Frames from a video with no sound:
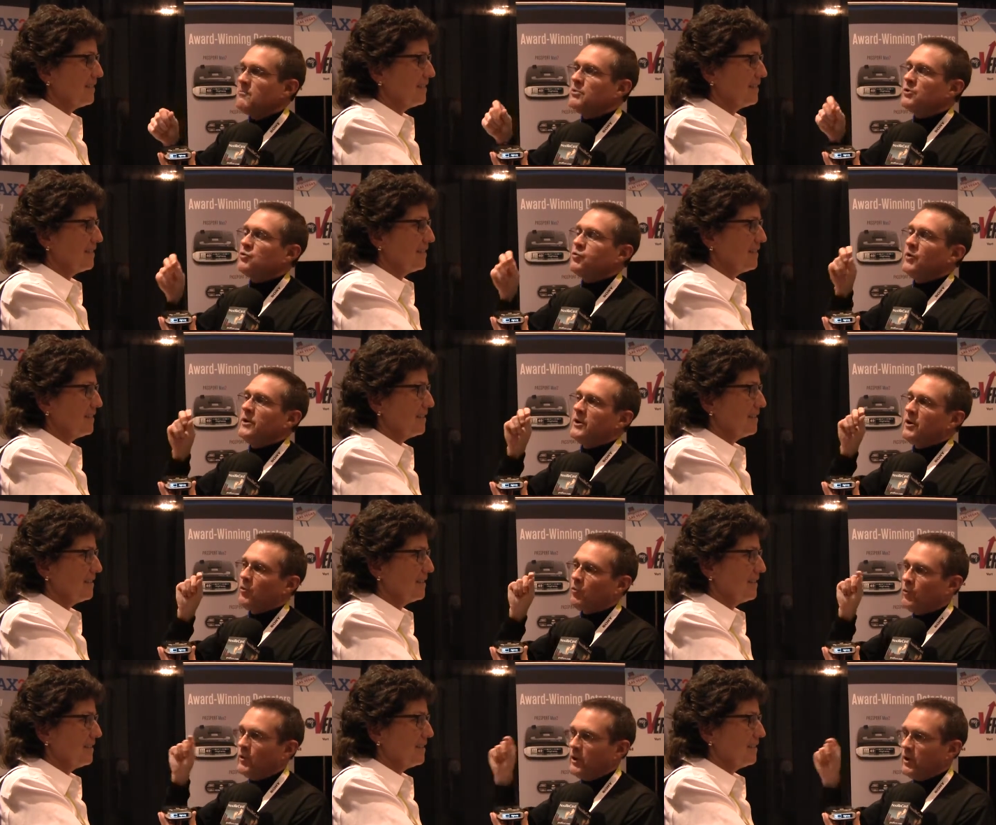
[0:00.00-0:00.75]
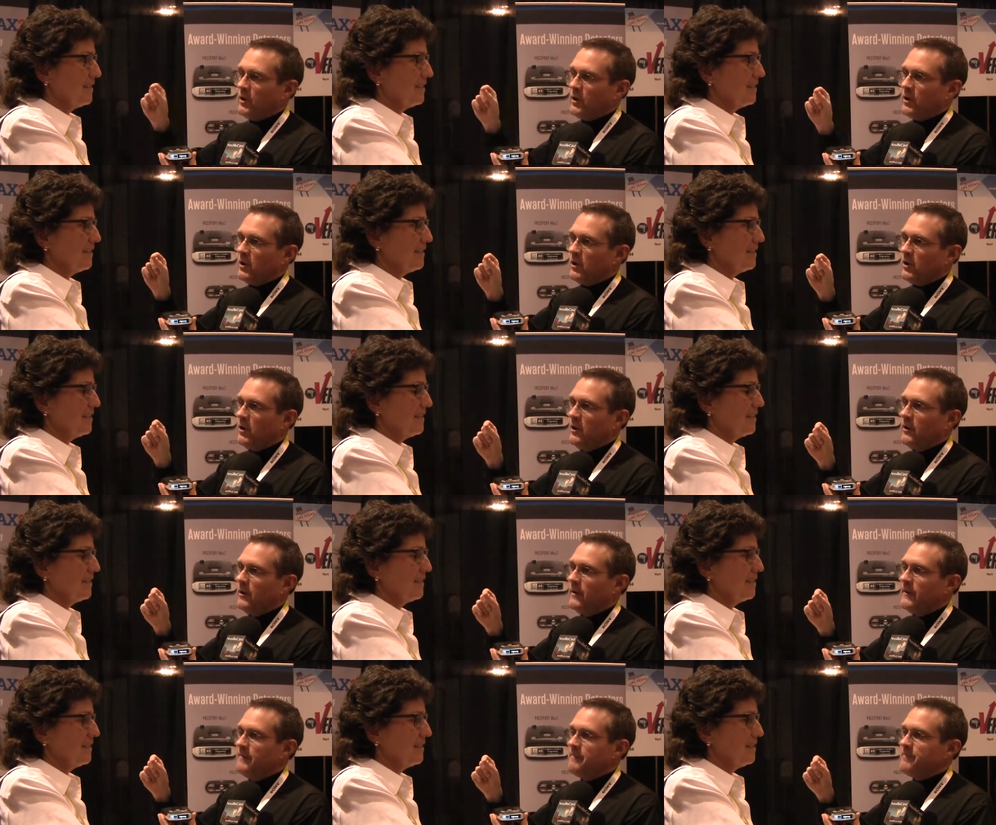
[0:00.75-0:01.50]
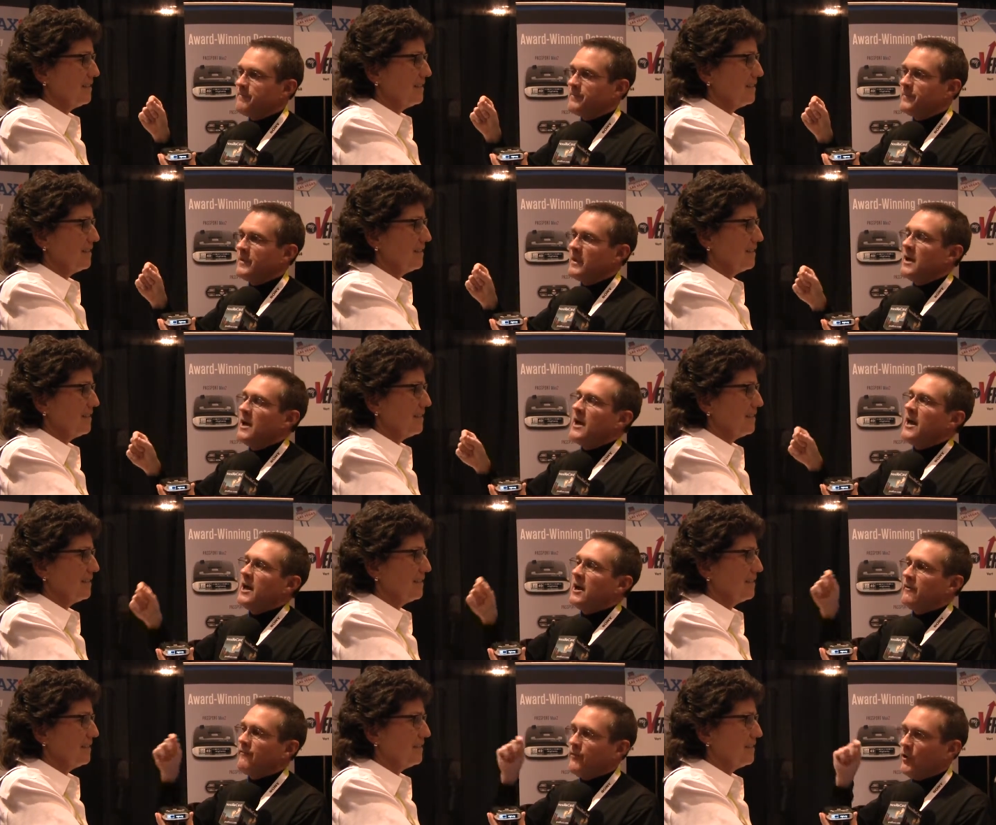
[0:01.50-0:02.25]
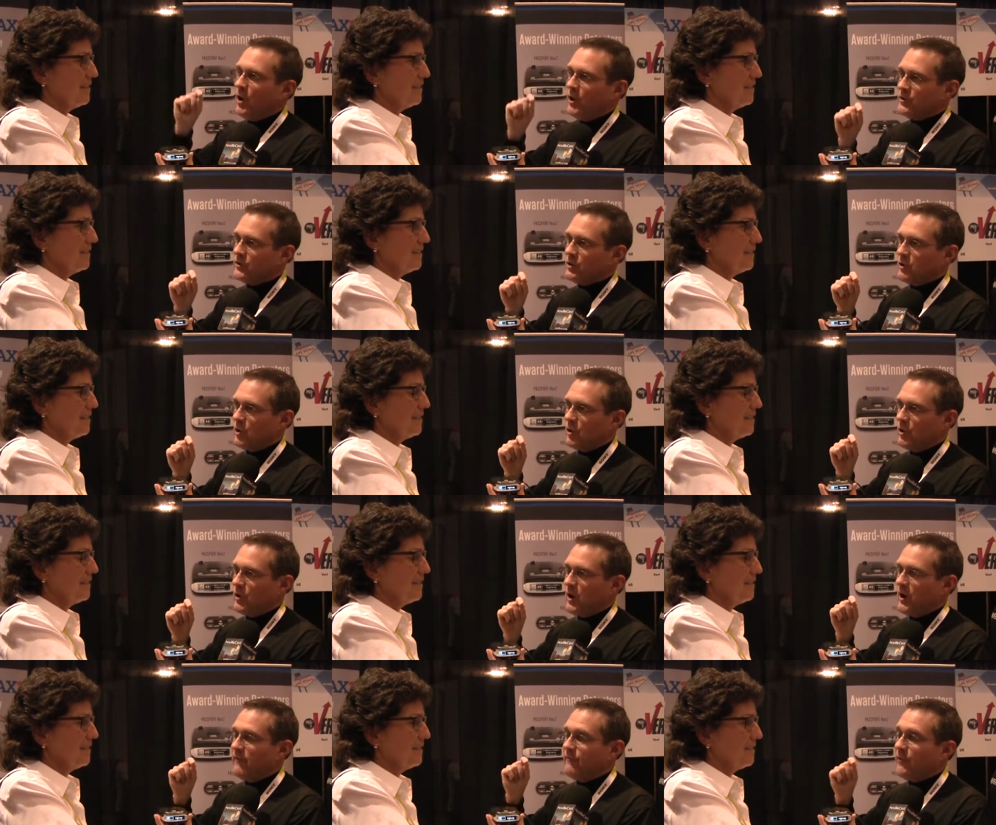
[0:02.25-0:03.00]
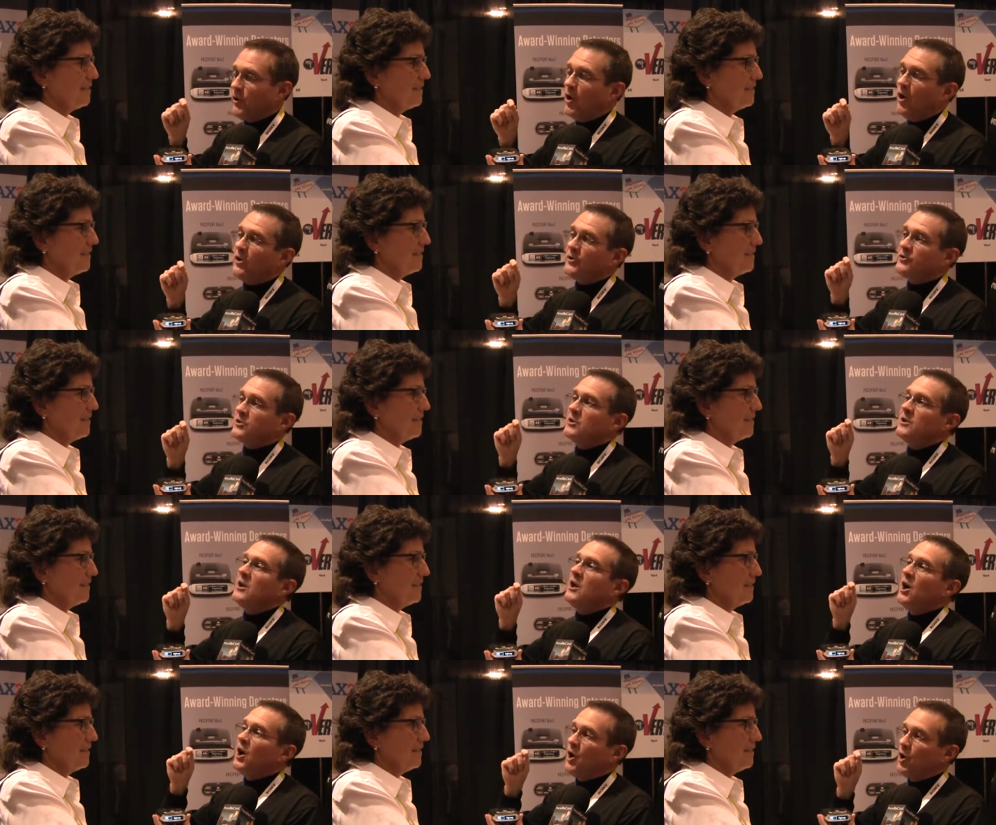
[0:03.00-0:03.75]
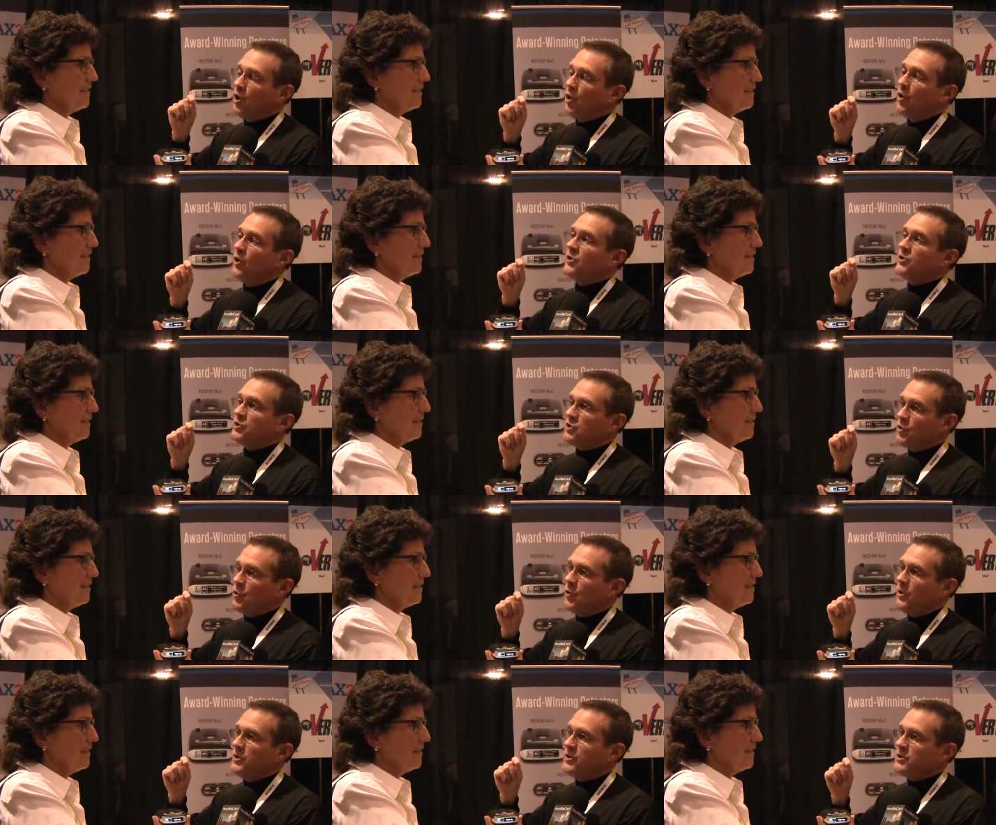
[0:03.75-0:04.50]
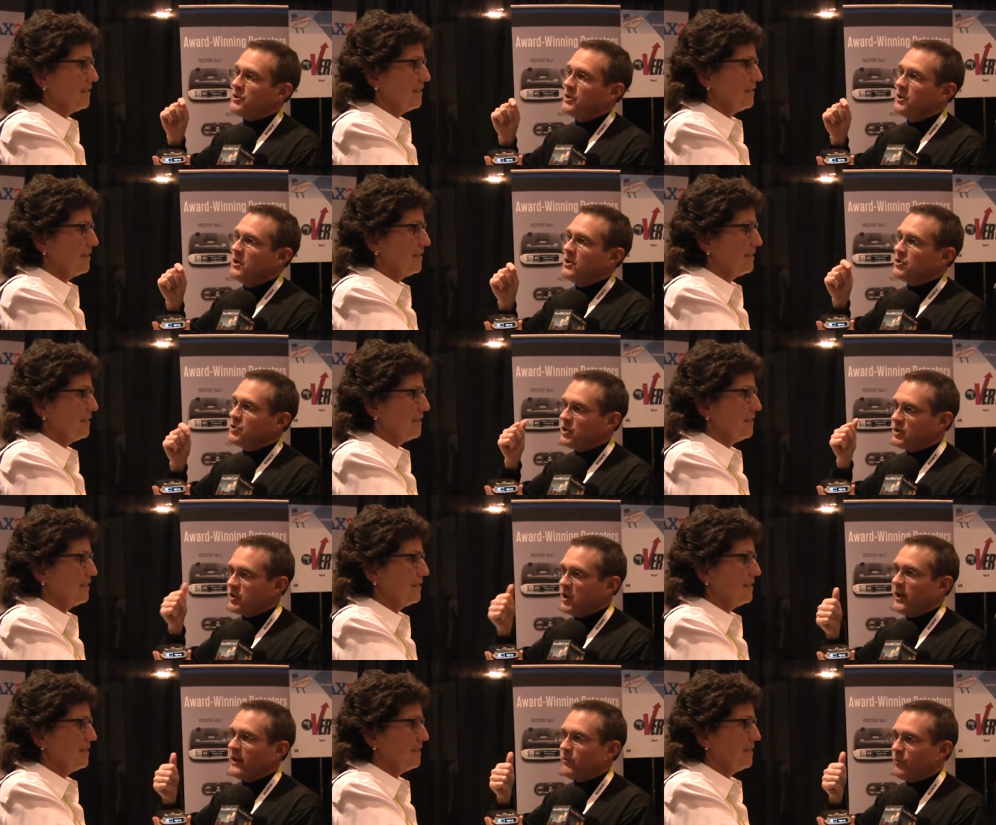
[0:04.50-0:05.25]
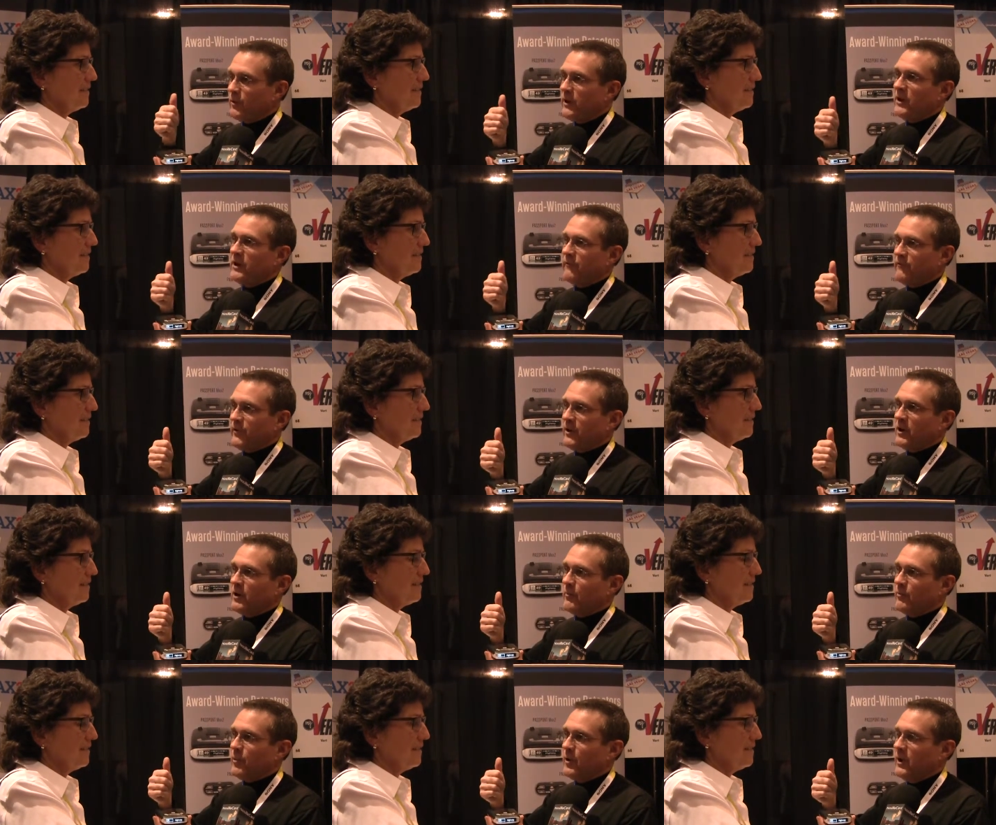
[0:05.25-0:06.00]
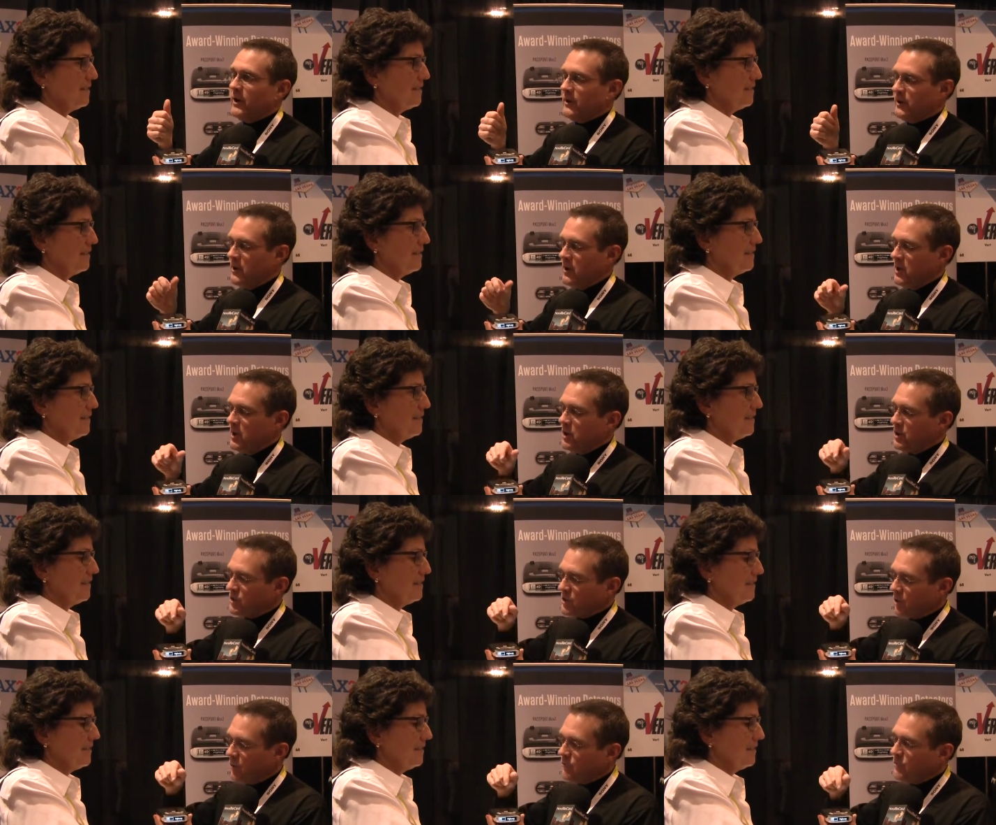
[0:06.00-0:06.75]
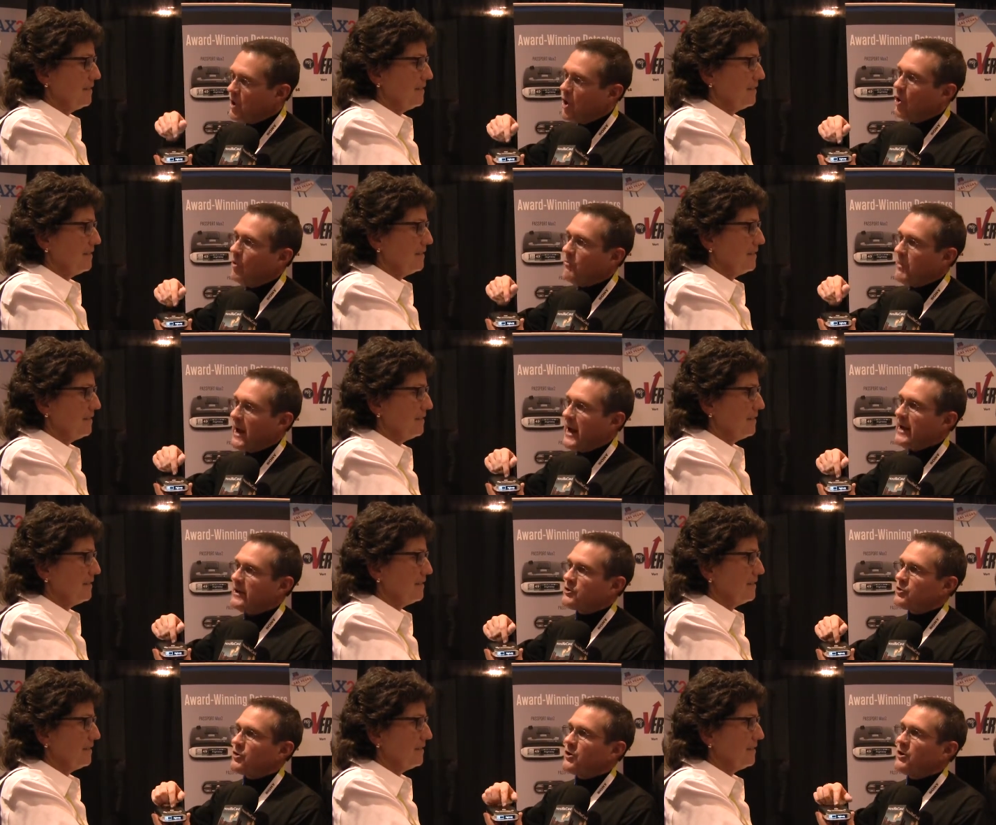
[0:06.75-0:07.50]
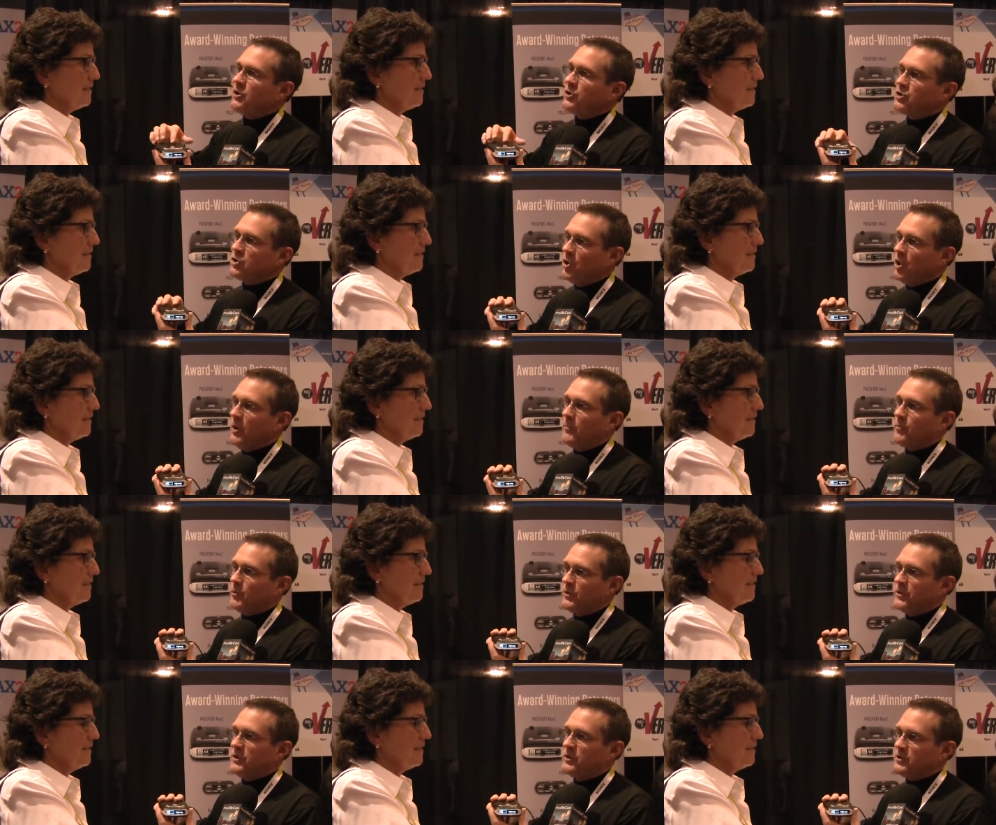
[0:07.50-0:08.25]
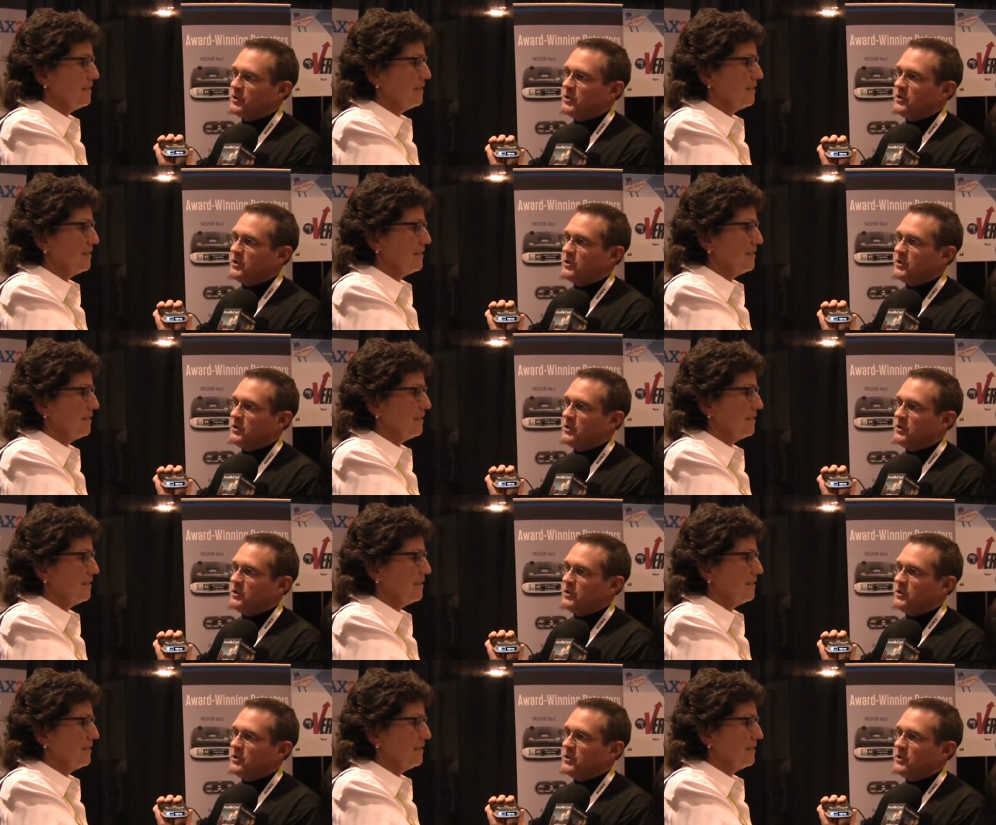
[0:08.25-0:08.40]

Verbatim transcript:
Speaker 1: between a real alert and a false alert, a false alert source, just like reading a fingerprint. So no banks are gonna show up with this